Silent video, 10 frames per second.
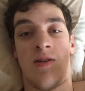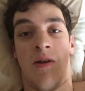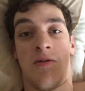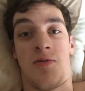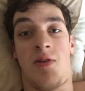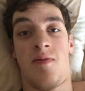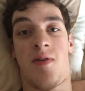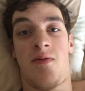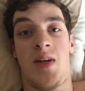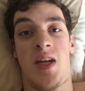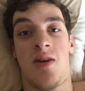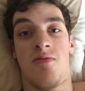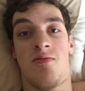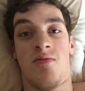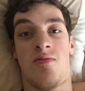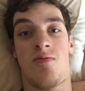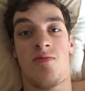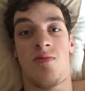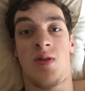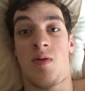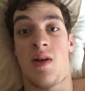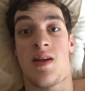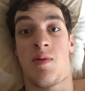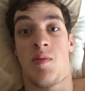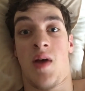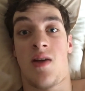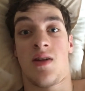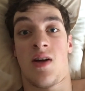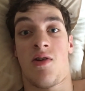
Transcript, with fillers: That was a really fun video. The one I did with Bowser,